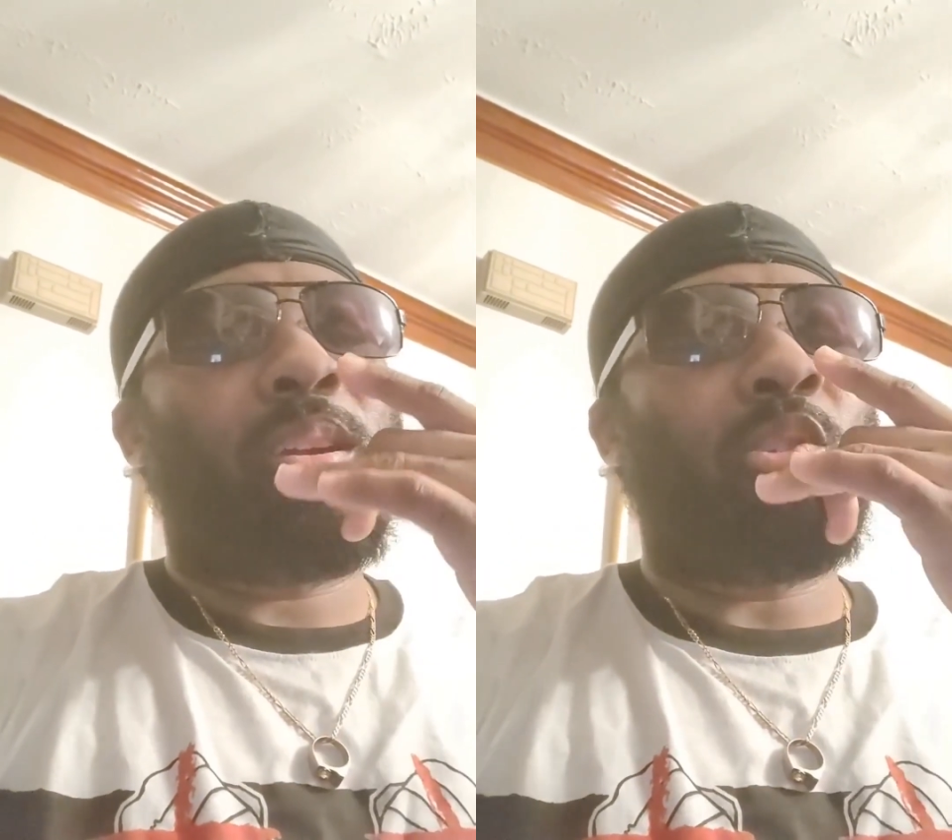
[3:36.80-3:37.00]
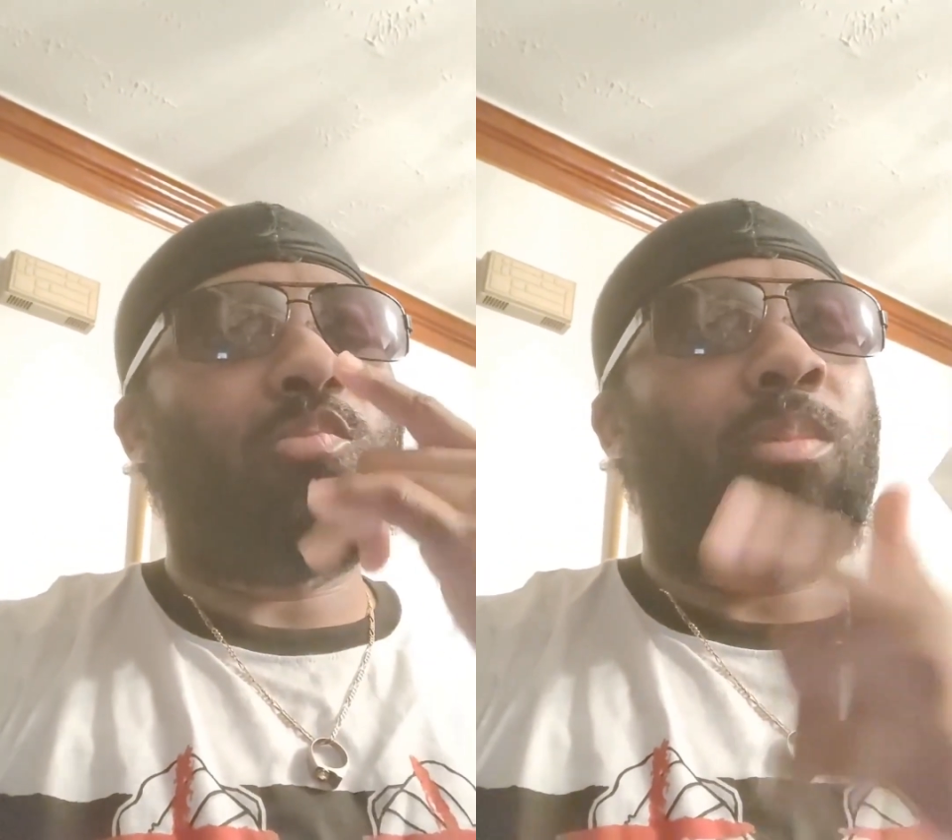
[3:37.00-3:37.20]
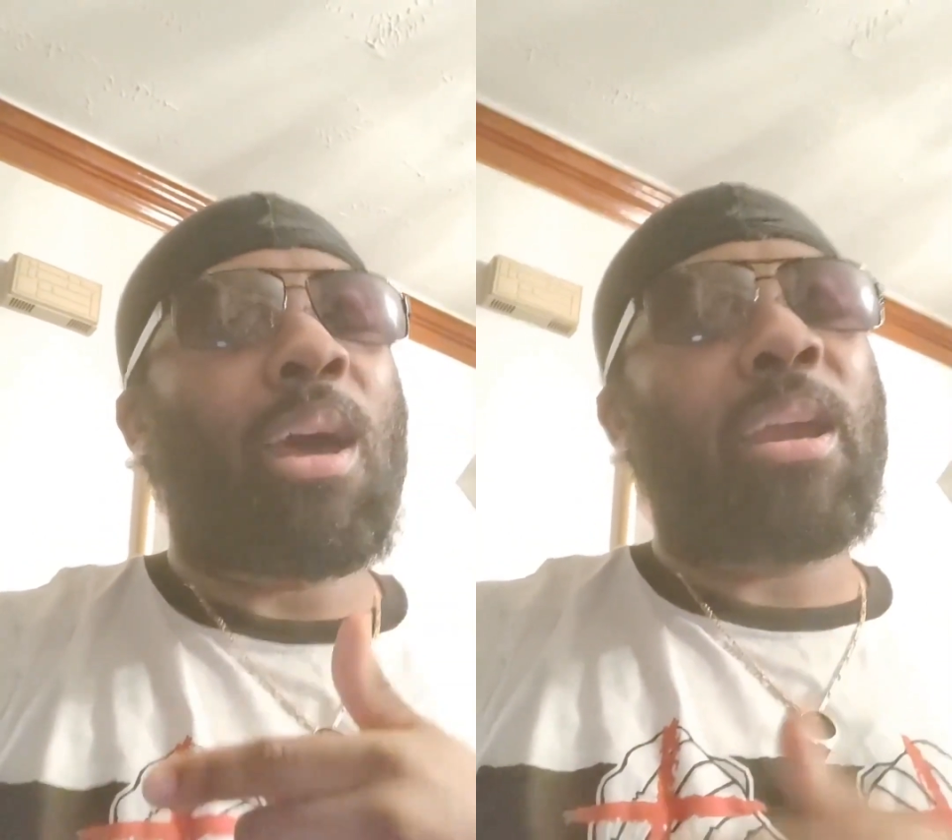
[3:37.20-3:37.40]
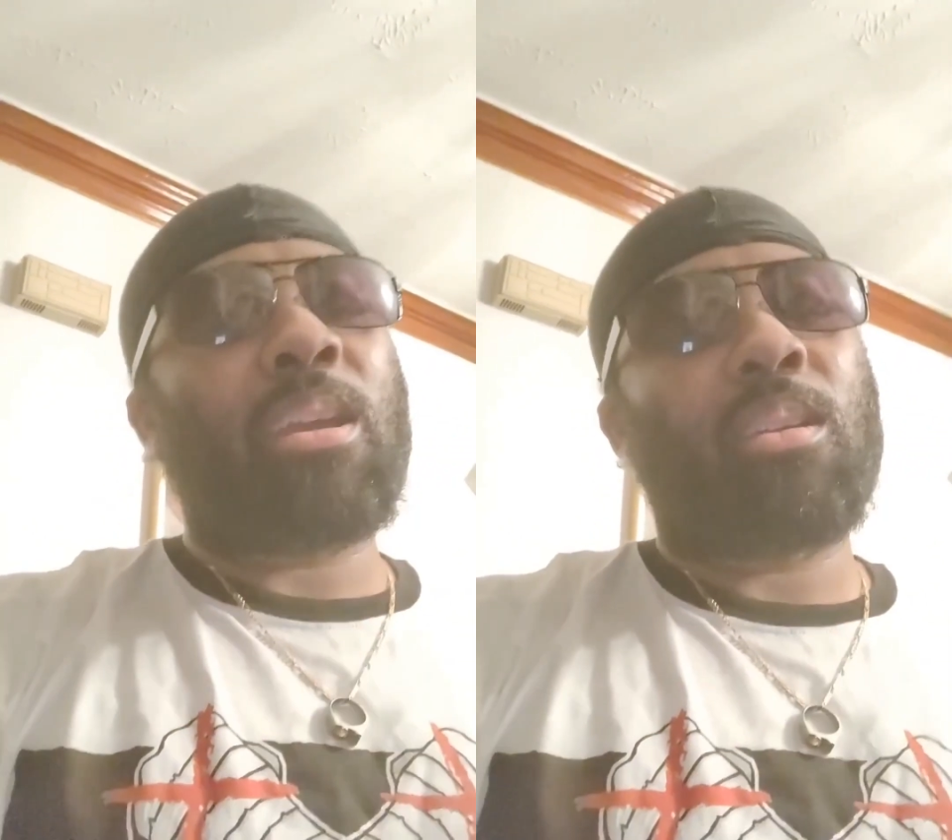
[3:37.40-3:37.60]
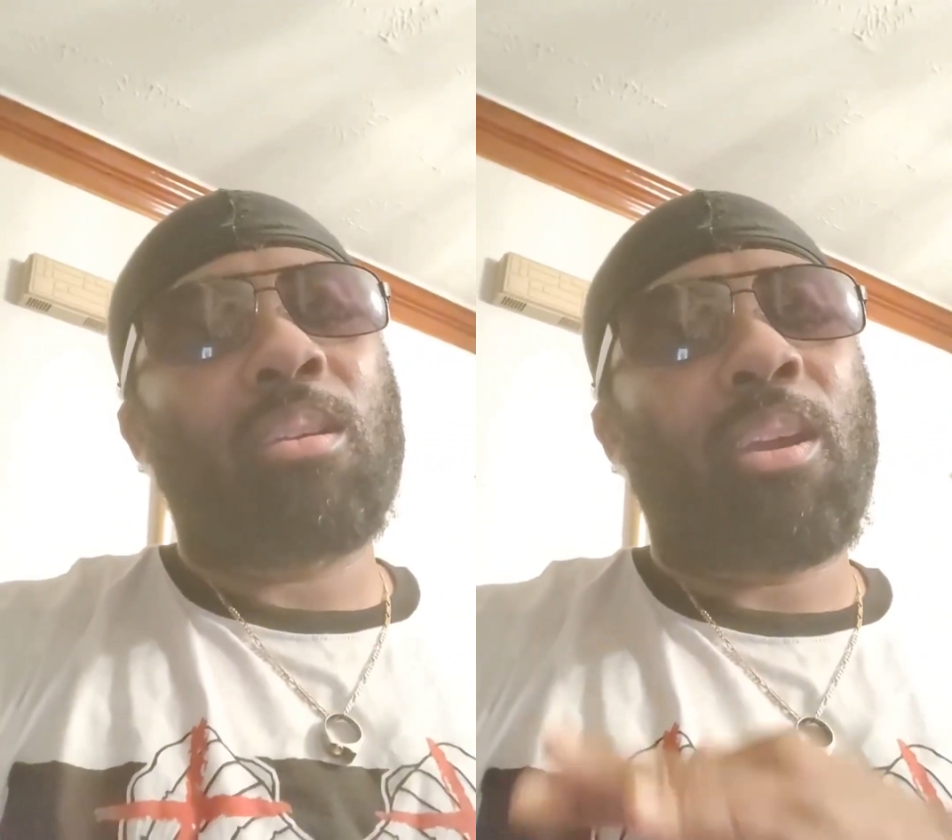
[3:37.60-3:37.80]
you
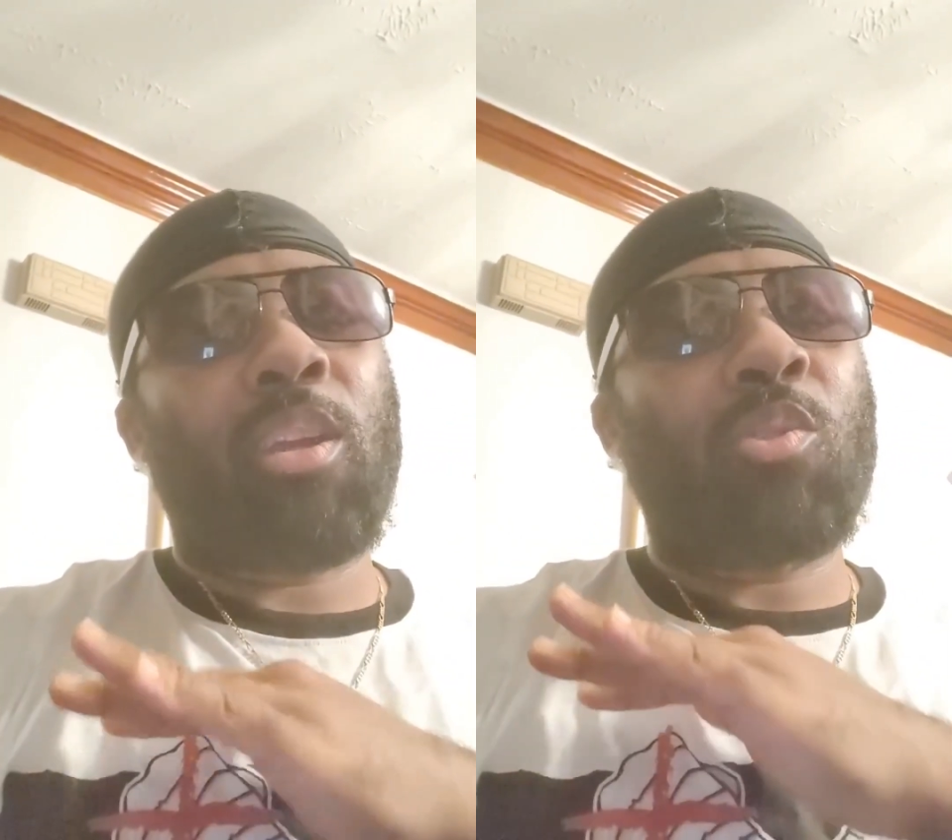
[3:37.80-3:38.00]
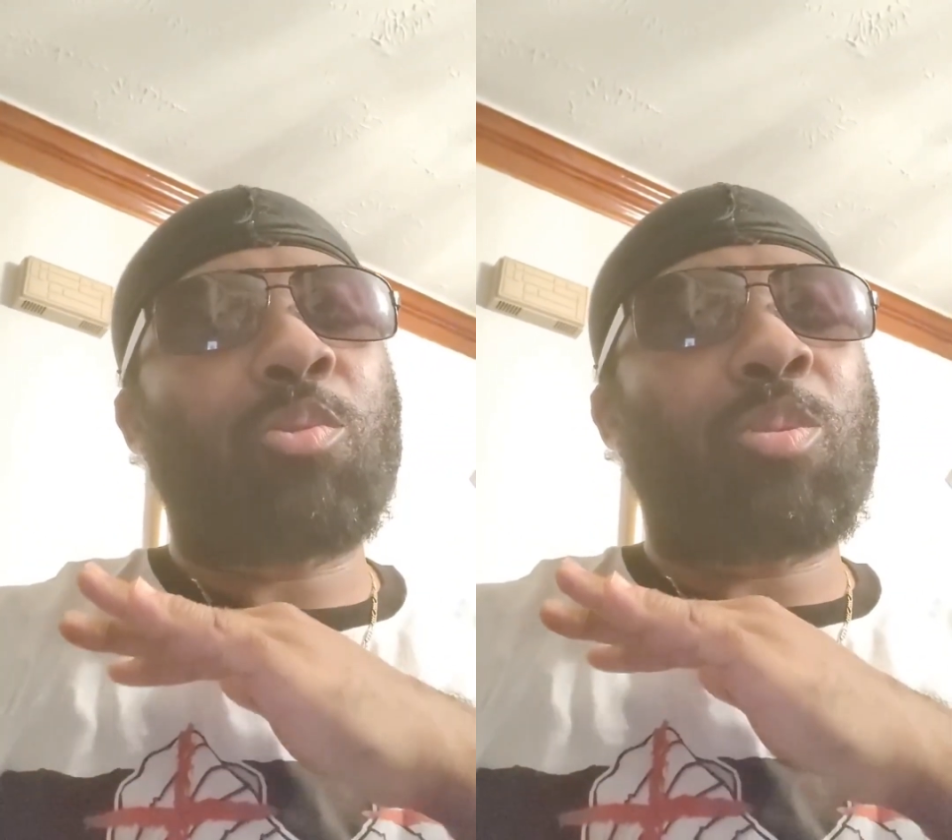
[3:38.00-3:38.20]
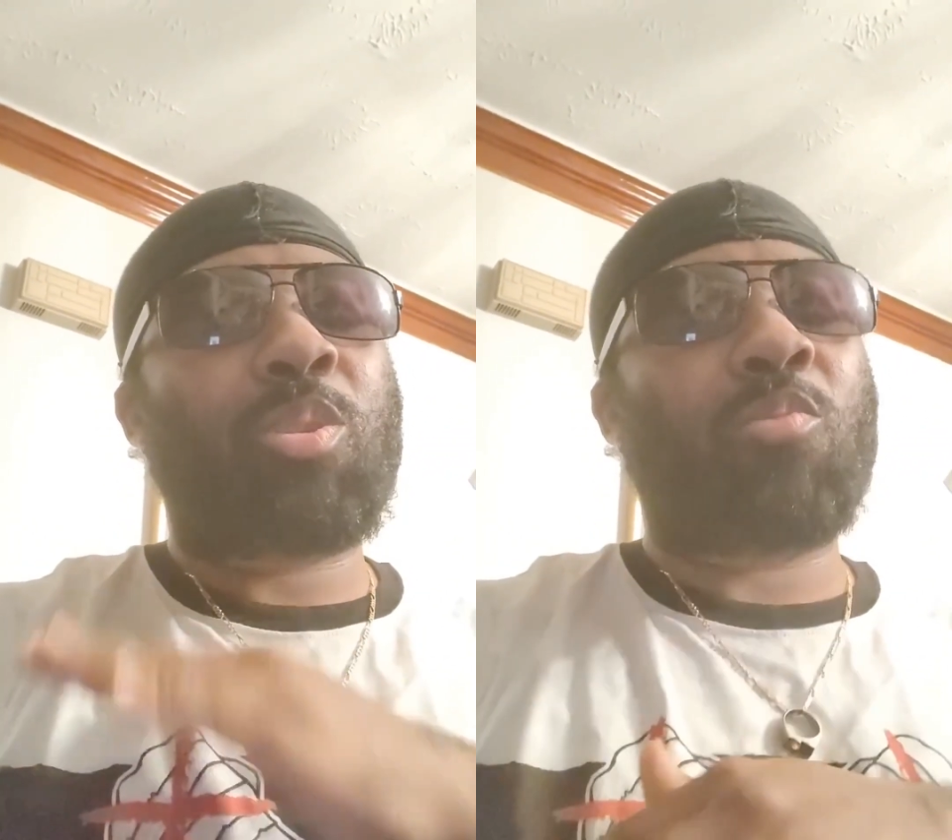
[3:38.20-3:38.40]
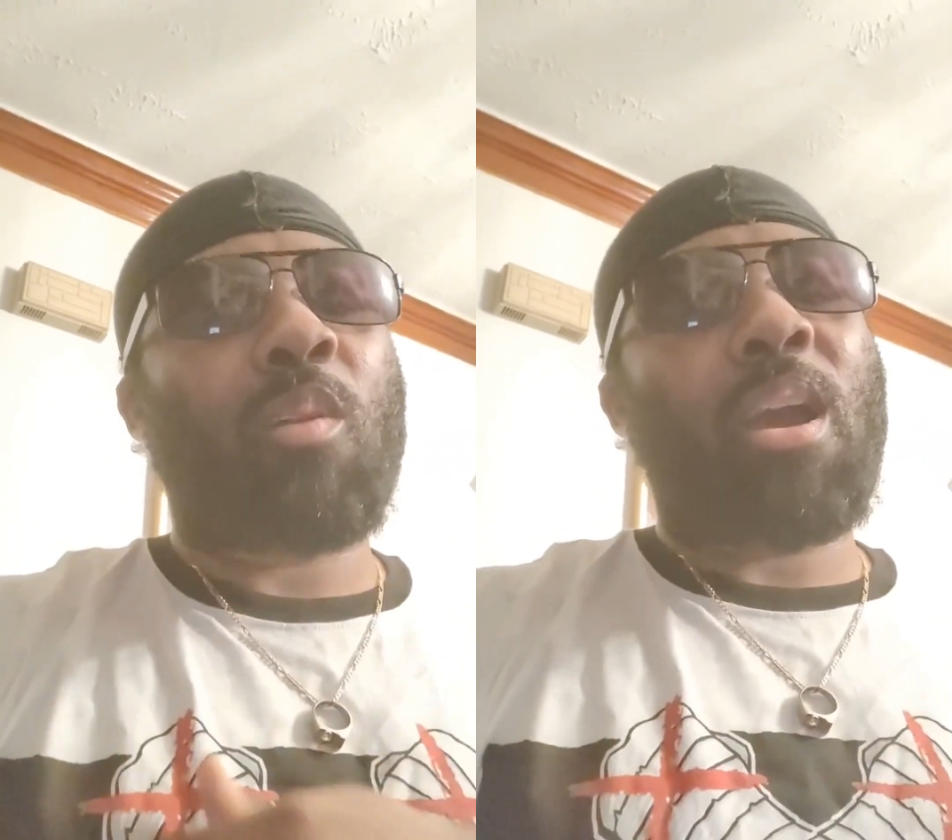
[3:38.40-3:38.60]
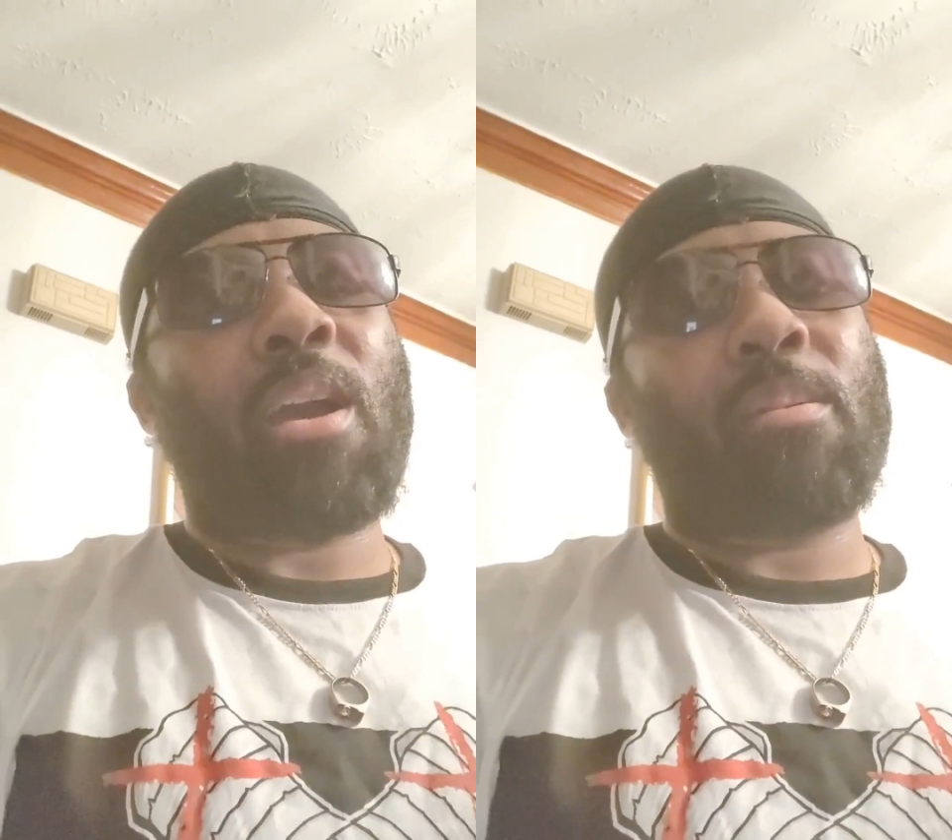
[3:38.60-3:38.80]
like, and you
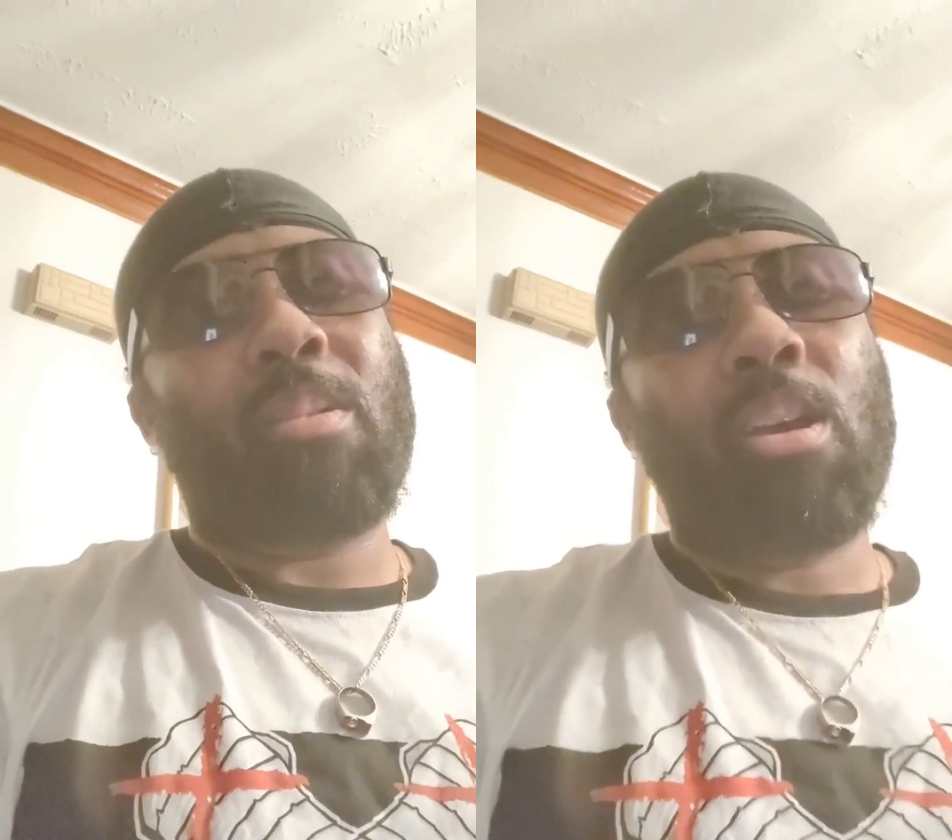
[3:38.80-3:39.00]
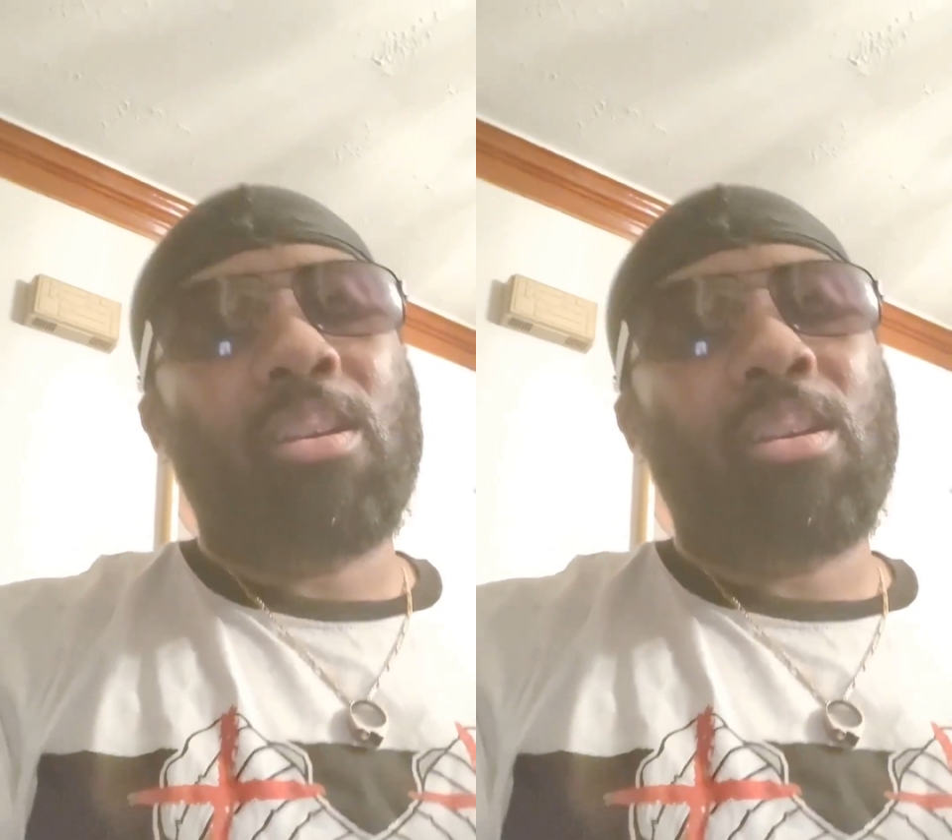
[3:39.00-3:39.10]
subscribe.